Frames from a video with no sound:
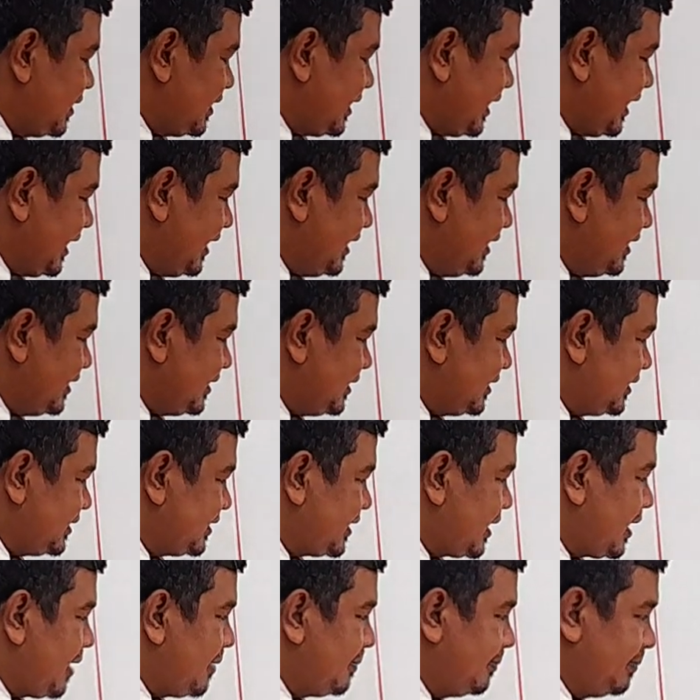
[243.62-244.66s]
A,
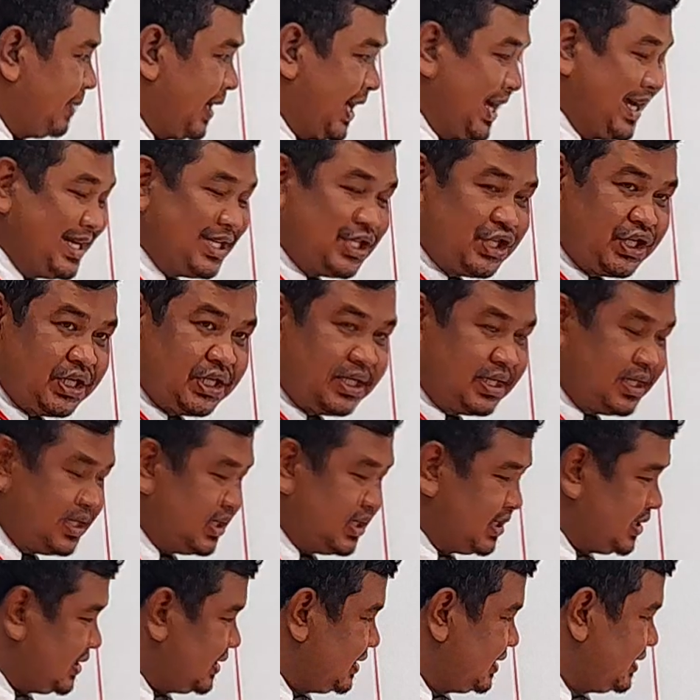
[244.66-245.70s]
bed,
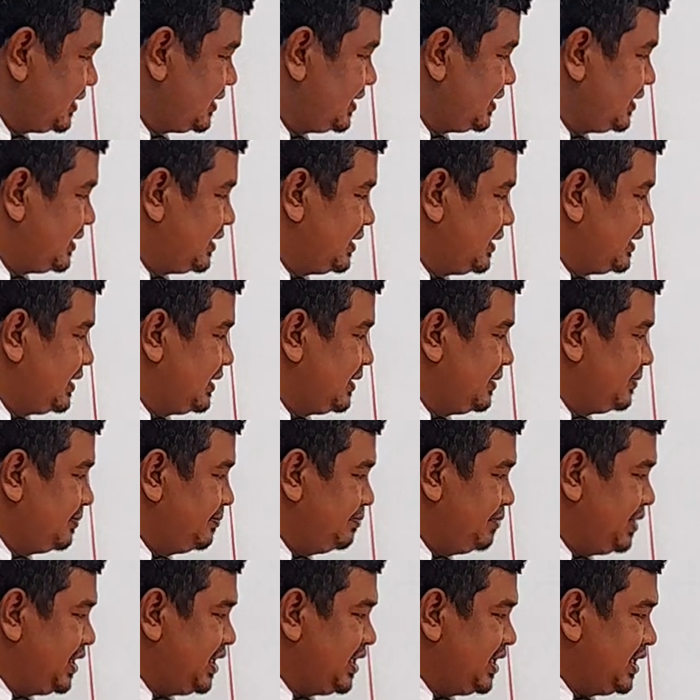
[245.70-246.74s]

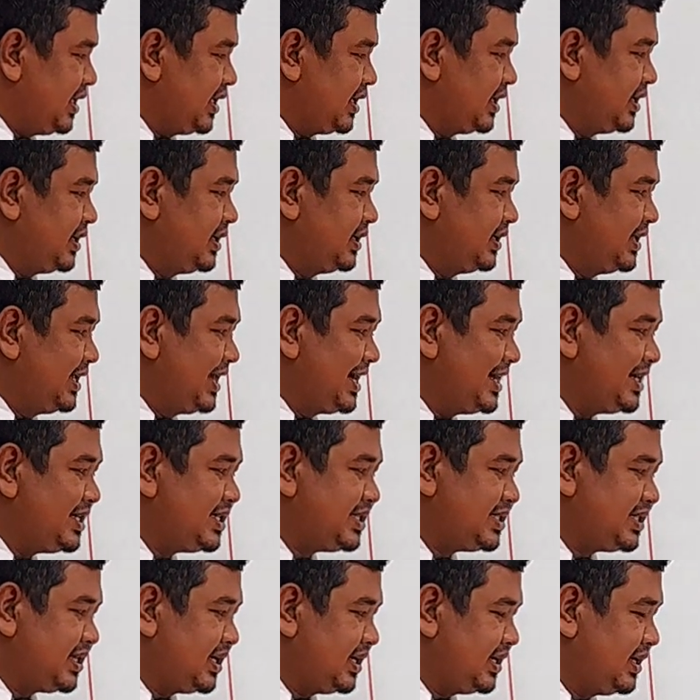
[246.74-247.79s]
B,
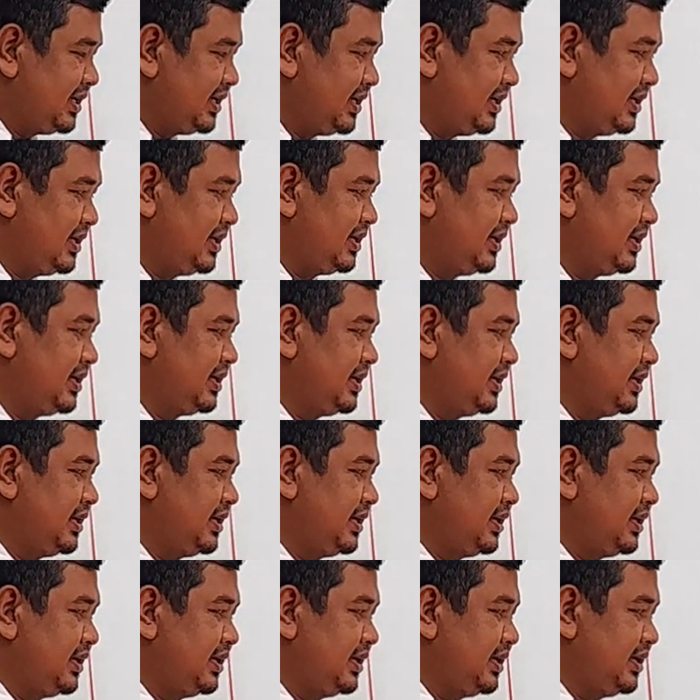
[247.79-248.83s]
desk,
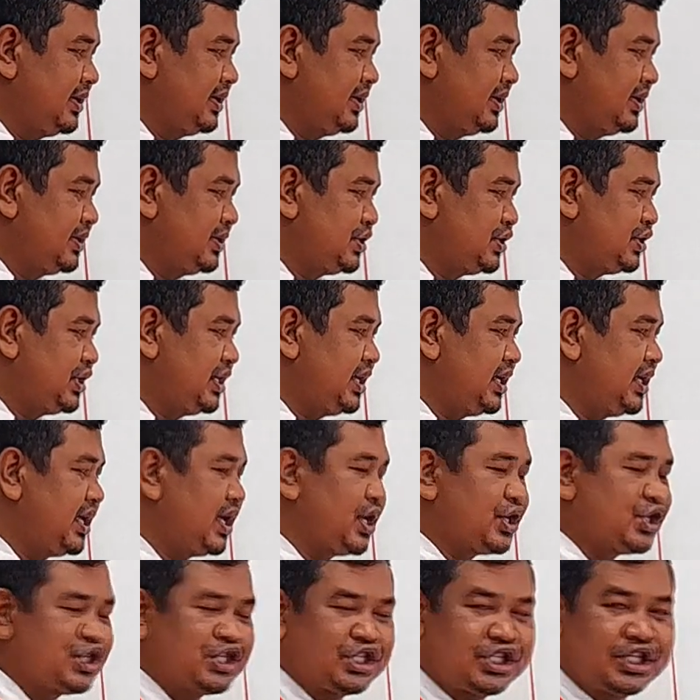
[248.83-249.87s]
C,
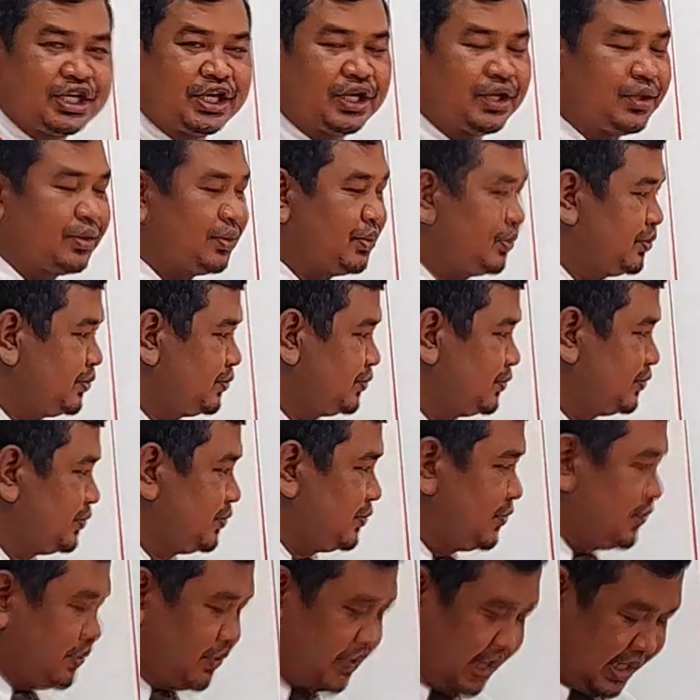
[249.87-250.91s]
stove,
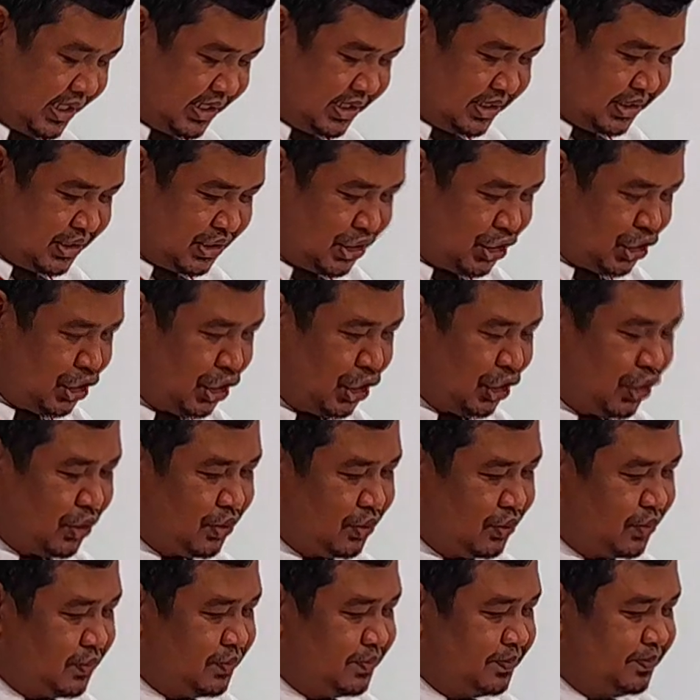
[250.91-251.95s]
right? Stove.
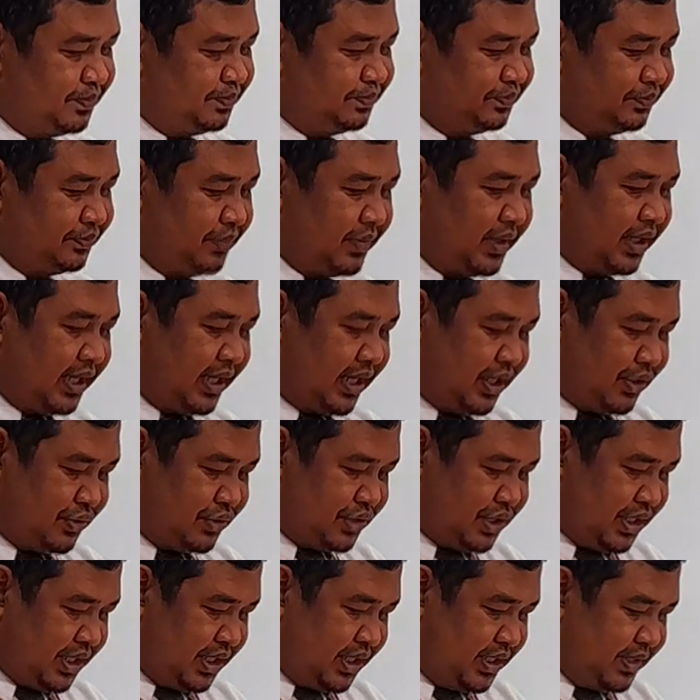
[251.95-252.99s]
Can you
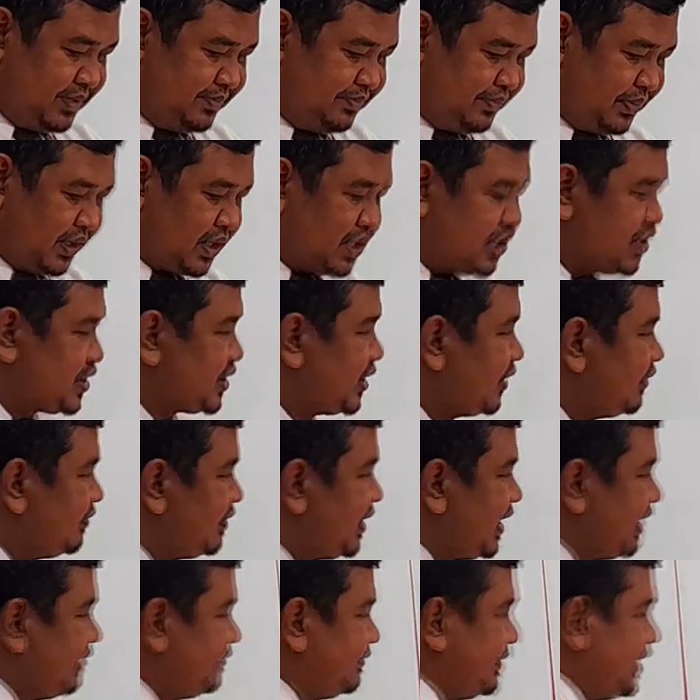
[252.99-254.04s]
see? Stove, we
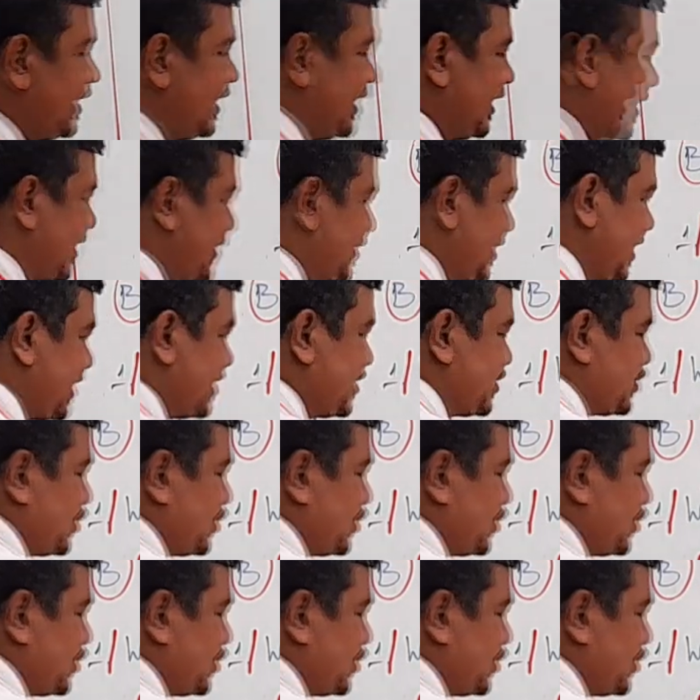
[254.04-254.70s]
have a letter H